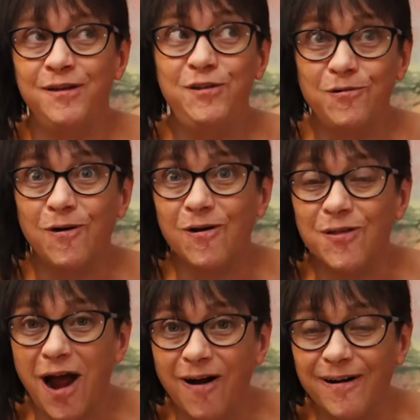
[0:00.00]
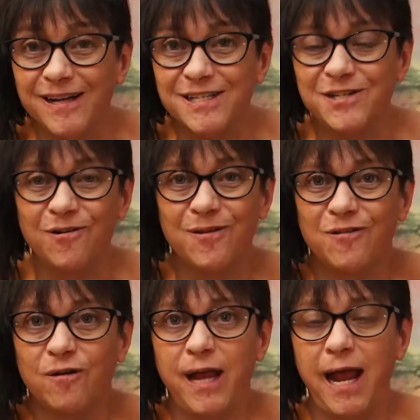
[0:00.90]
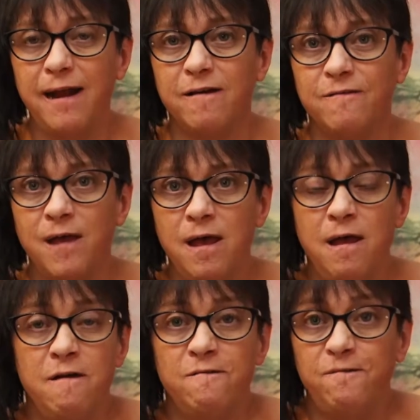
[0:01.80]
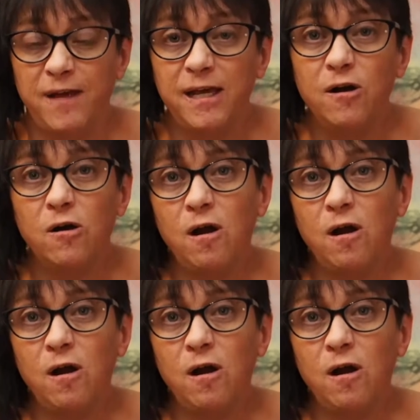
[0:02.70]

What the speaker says: You're the artist, you're the creative. Figure